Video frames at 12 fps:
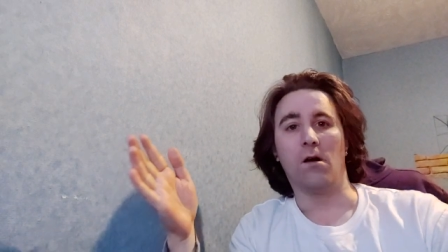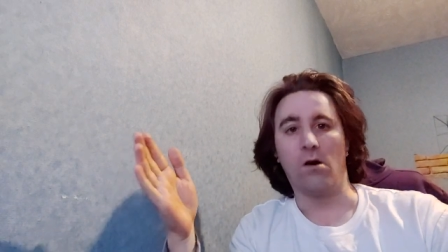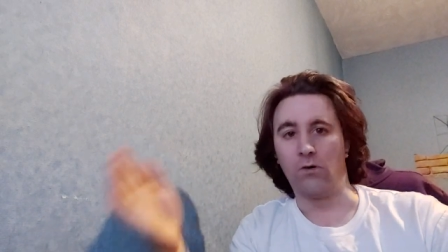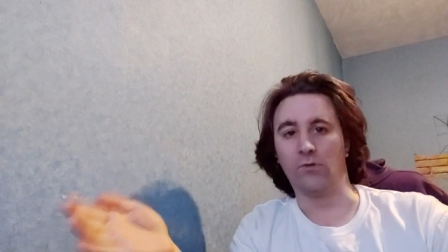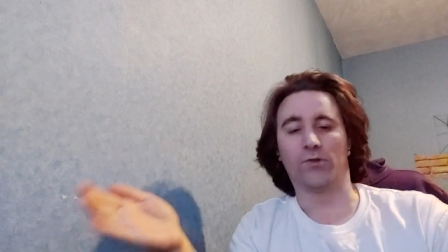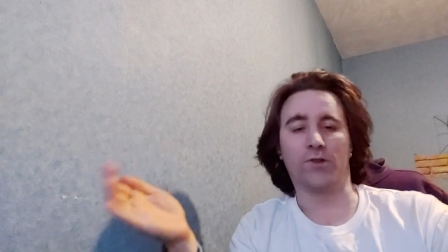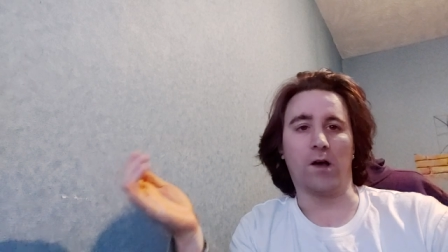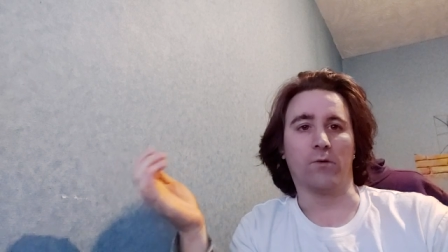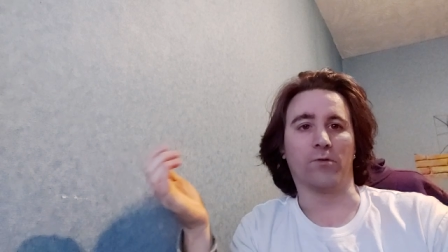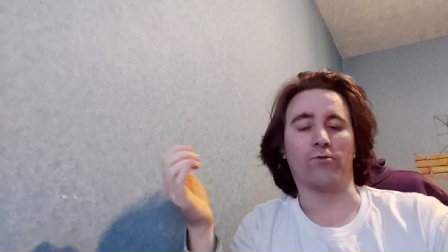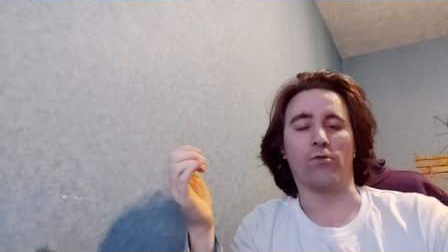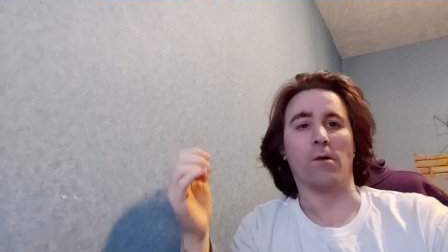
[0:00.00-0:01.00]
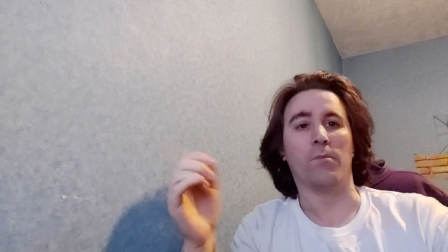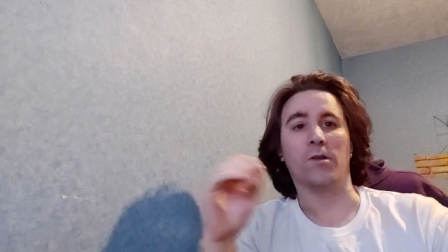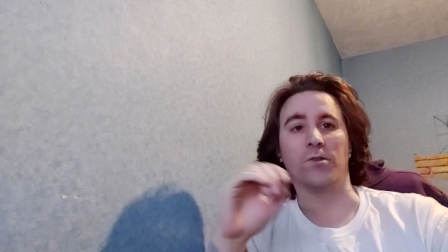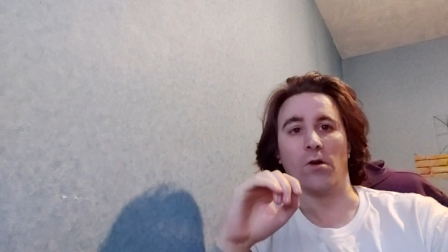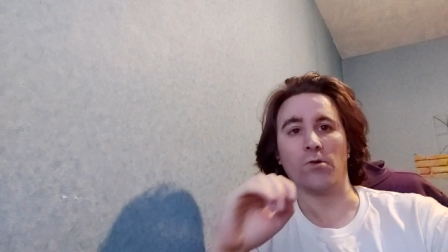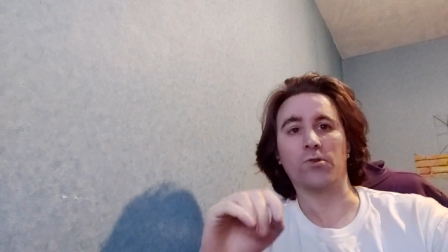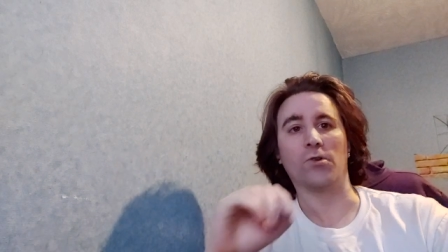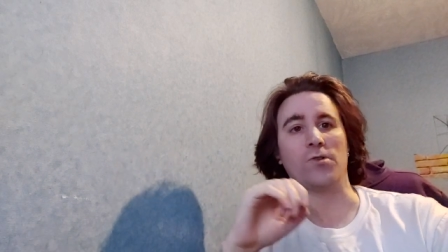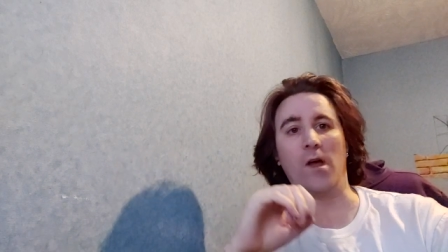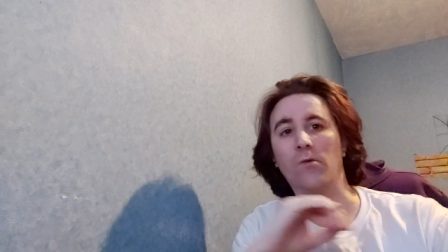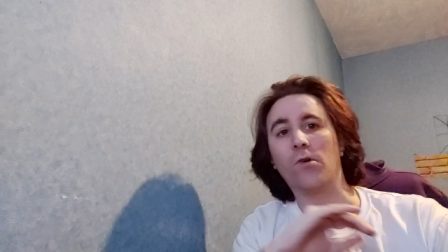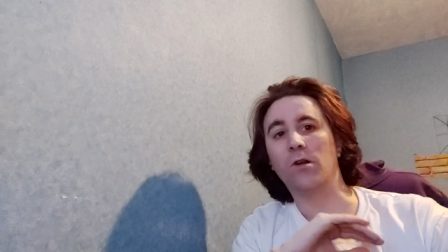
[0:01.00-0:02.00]
Alton Towers trip is also
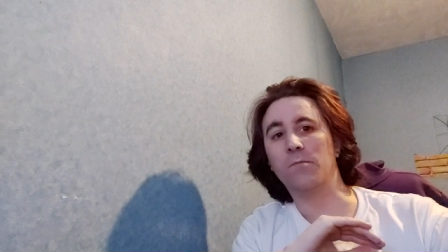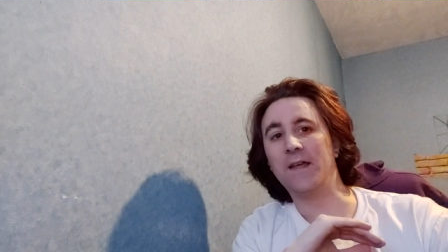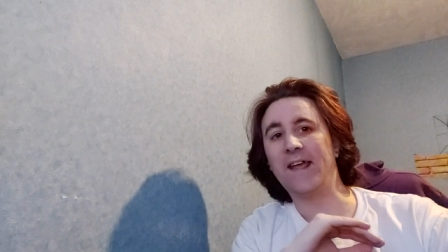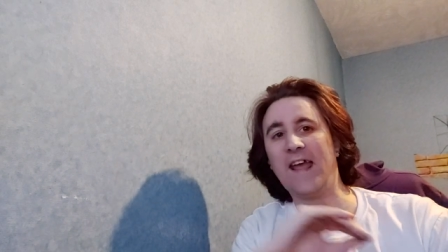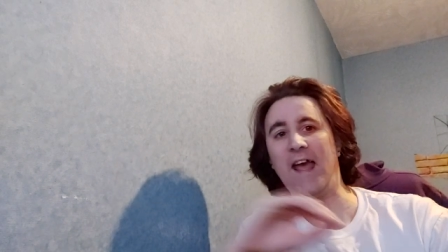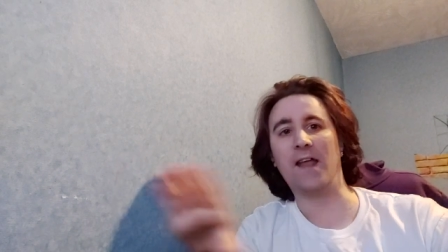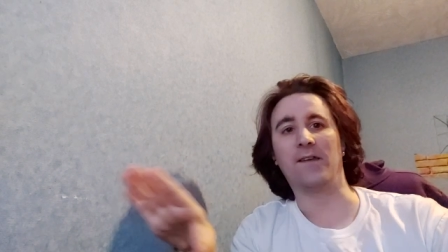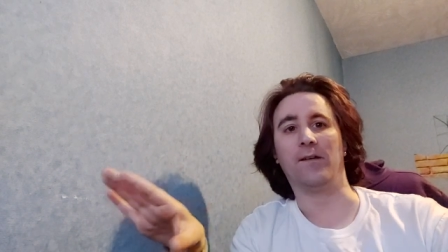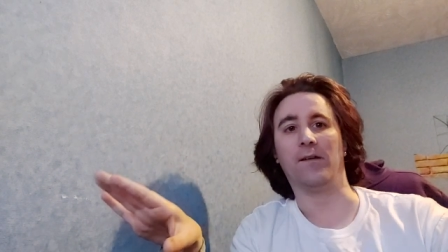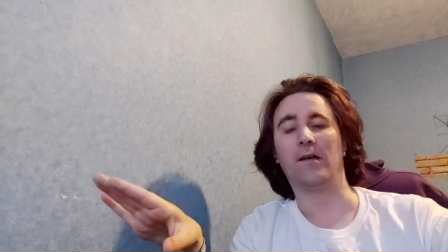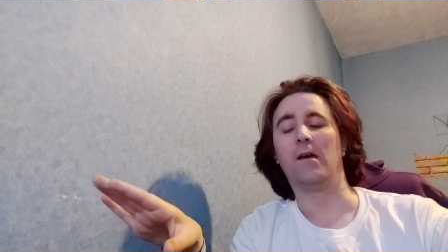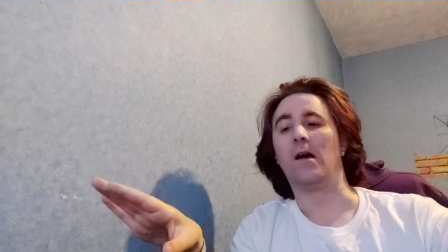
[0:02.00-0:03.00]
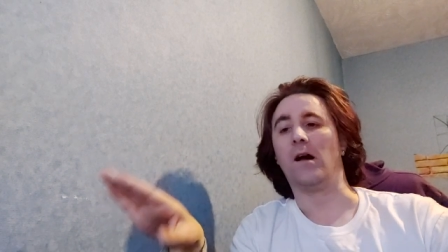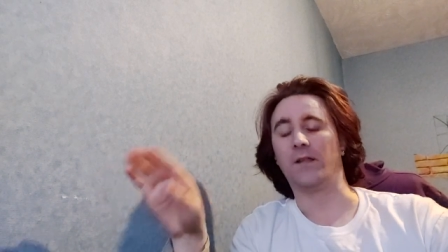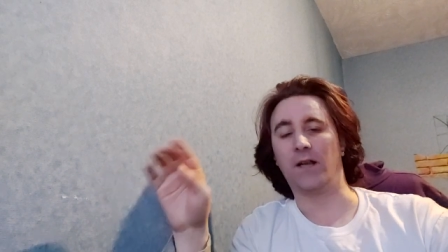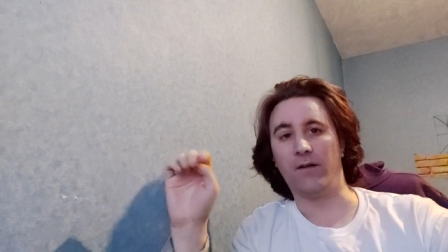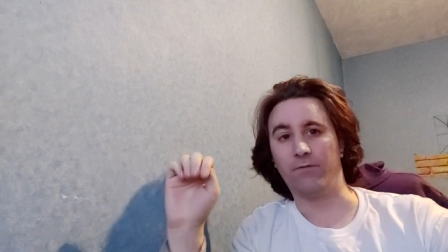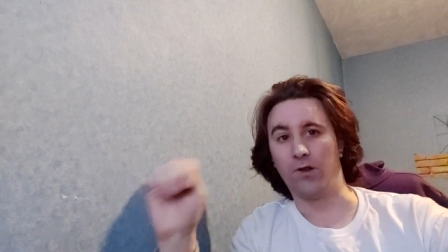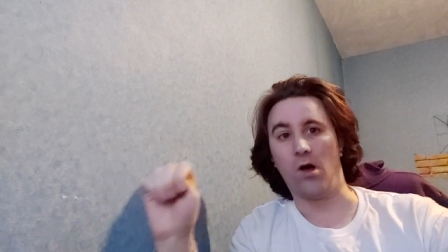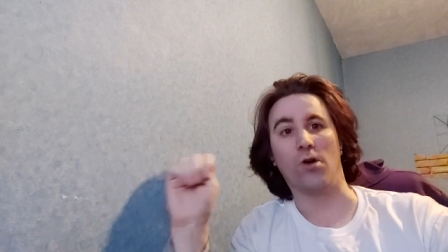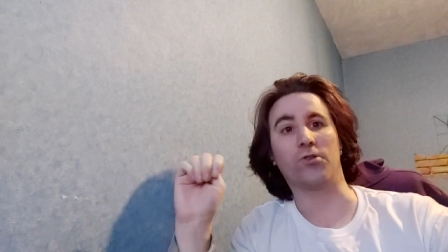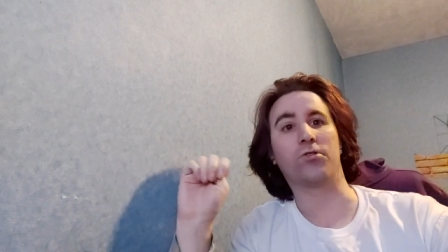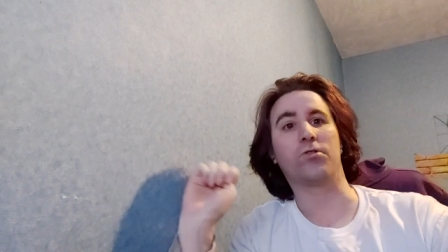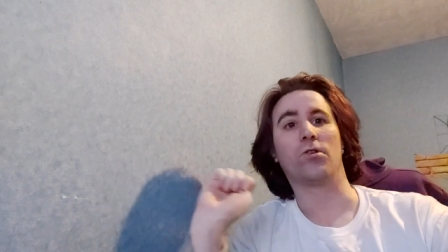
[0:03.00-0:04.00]
now going to be canned and then I've
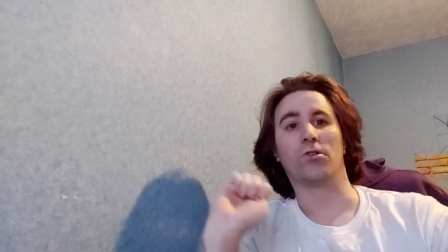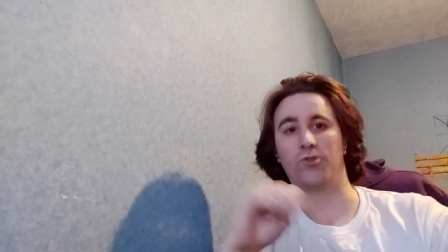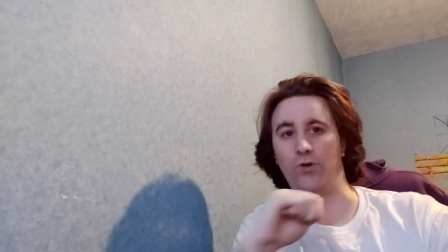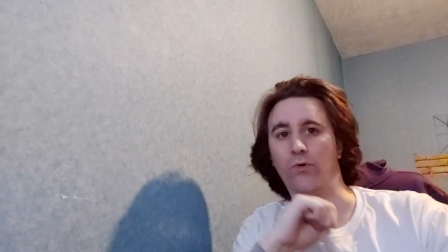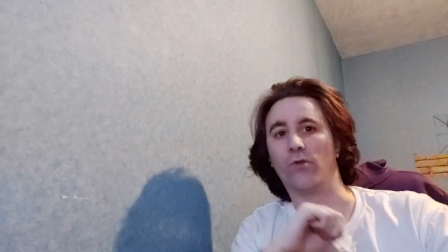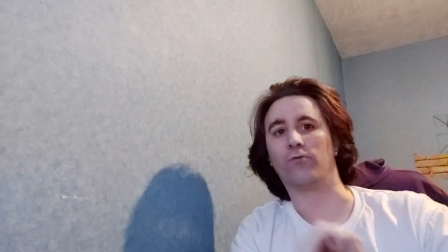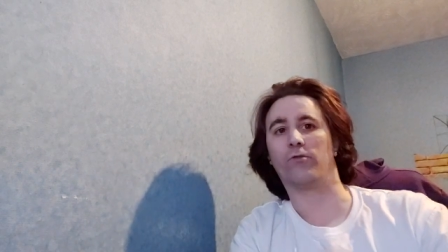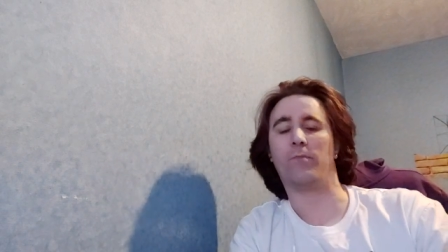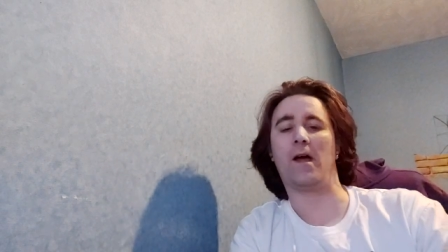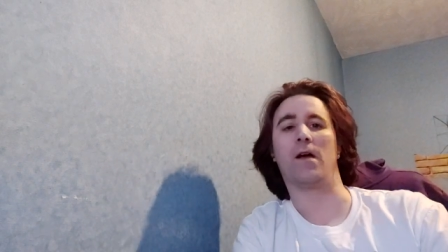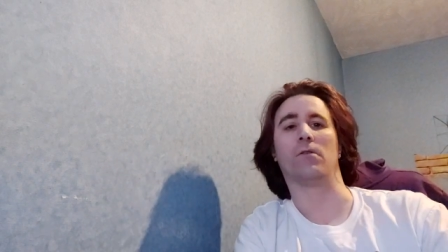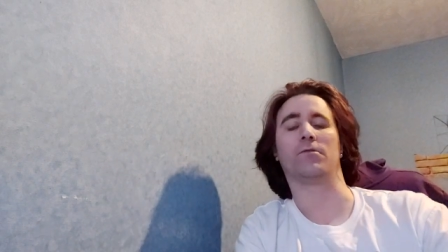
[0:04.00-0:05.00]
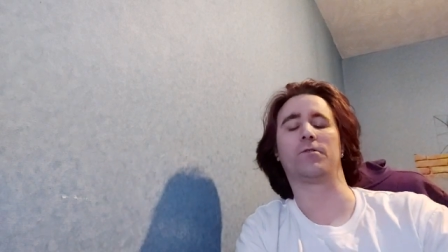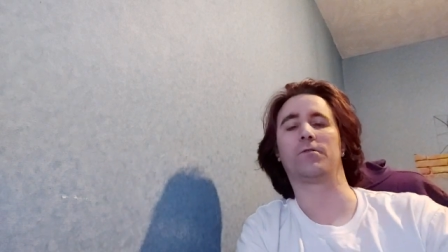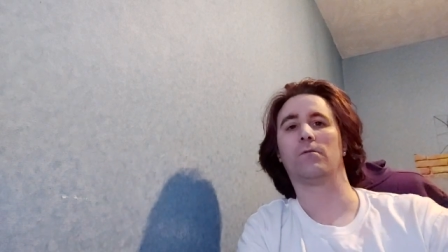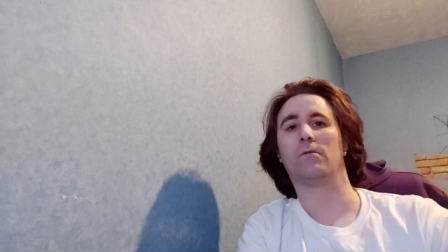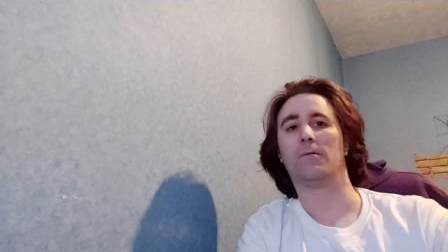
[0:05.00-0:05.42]
lost £200